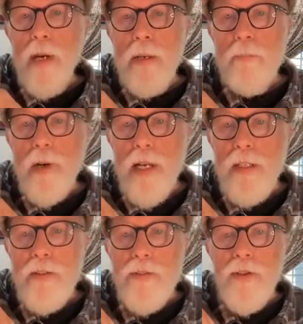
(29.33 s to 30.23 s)
my
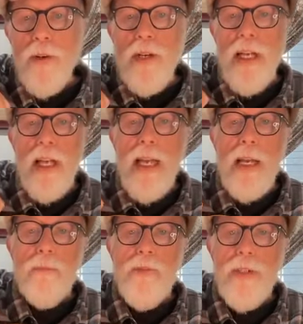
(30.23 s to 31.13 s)
pride and joy. I
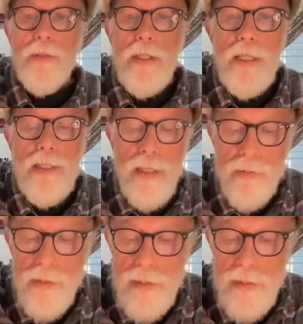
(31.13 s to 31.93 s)
absolutely love